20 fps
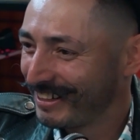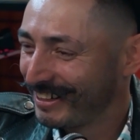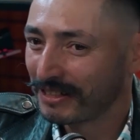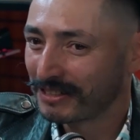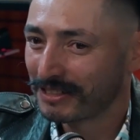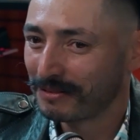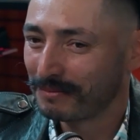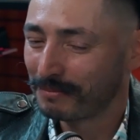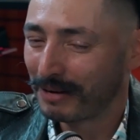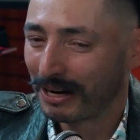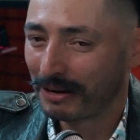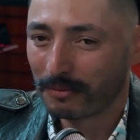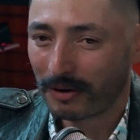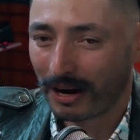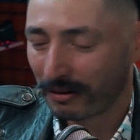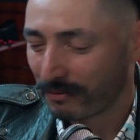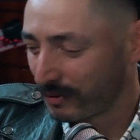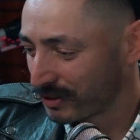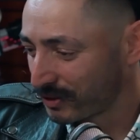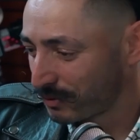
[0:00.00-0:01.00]
So my
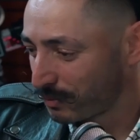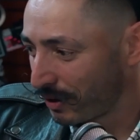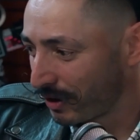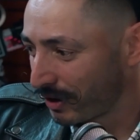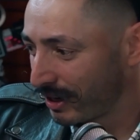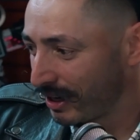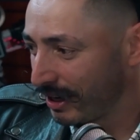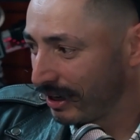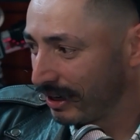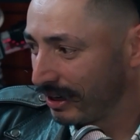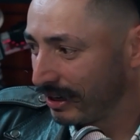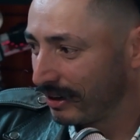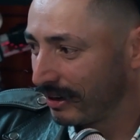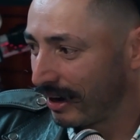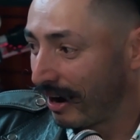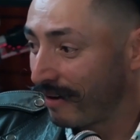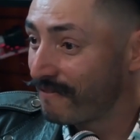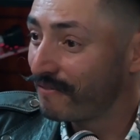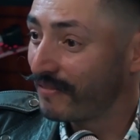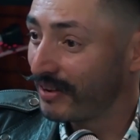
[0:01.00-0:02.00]
wife was working.
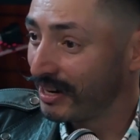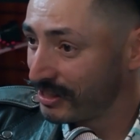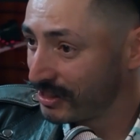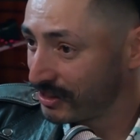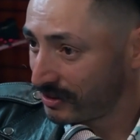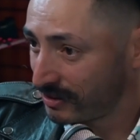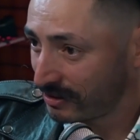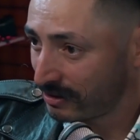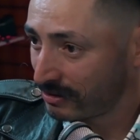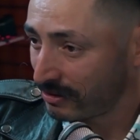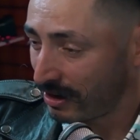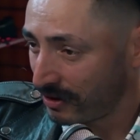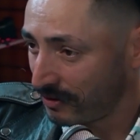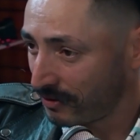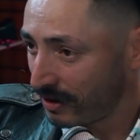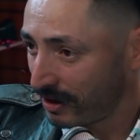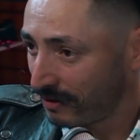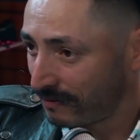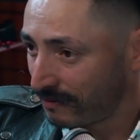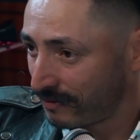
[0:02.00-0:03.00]
I
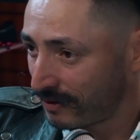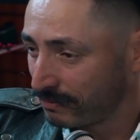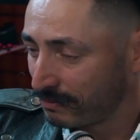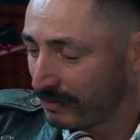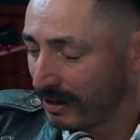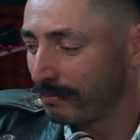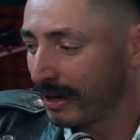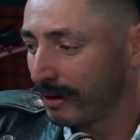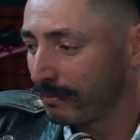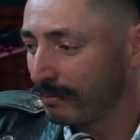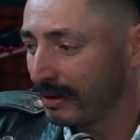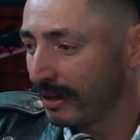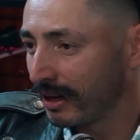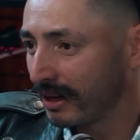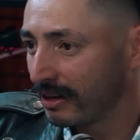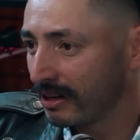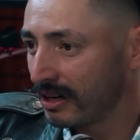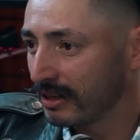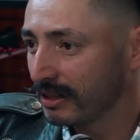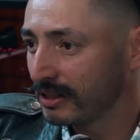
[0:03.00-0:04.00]
graduated from
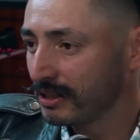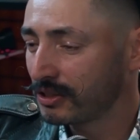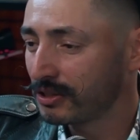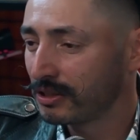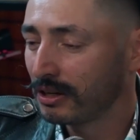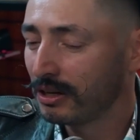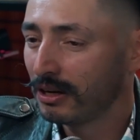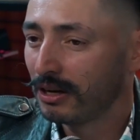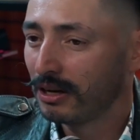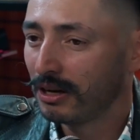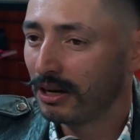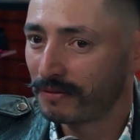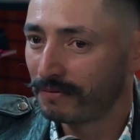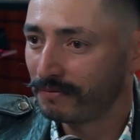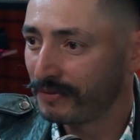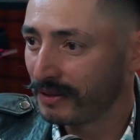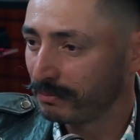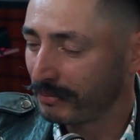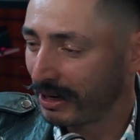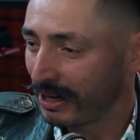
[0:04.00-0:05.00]
Miami-Dade College, from
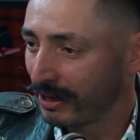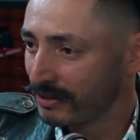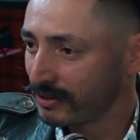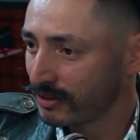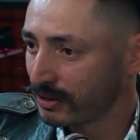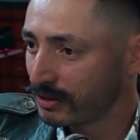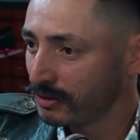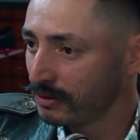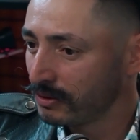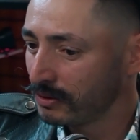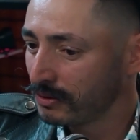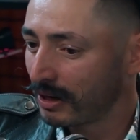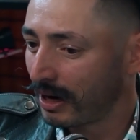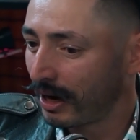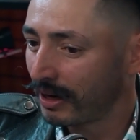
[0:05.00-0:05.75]
filmmaking school.